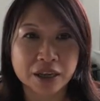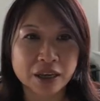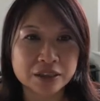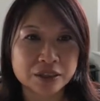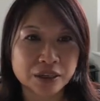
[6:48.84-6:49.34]

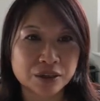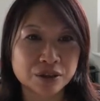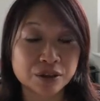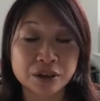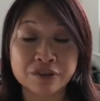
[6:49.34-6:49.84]
So
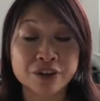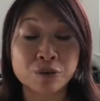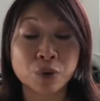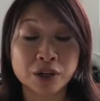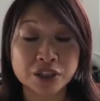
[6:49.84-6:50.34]
if you
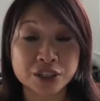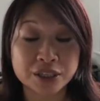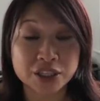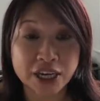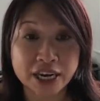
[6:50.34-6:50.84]
want, you
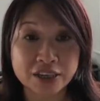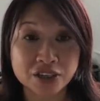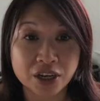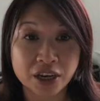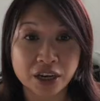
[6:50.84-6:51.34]
can
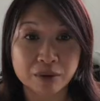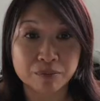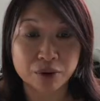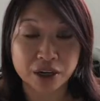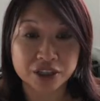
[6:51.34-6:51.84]
change a
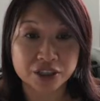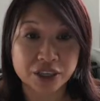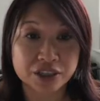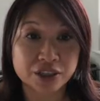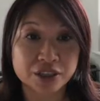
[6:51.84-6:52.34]
brush
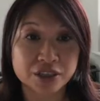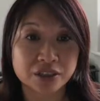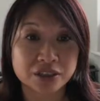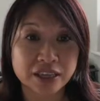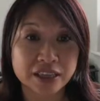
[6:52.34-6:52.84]
and you can
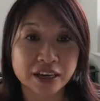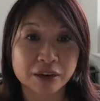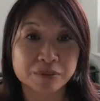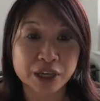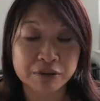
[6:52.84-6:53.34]
see that
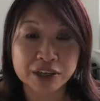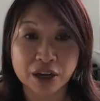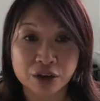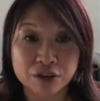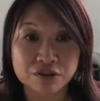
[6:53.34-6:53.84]
I'm going
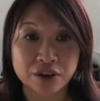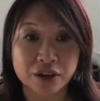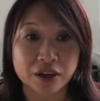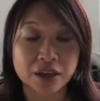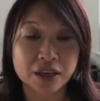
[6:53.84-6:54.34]

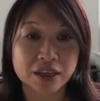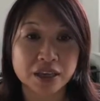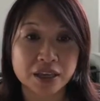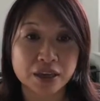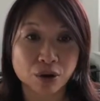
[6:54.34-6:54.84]
over
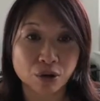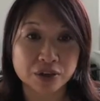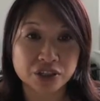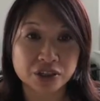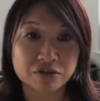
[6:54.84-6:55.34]
the
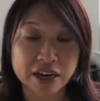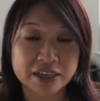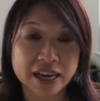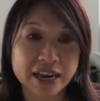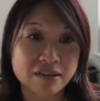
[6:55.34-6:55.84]
orangey red
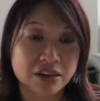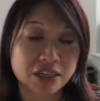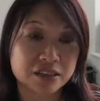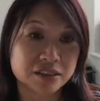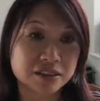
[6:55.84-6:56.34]
areas.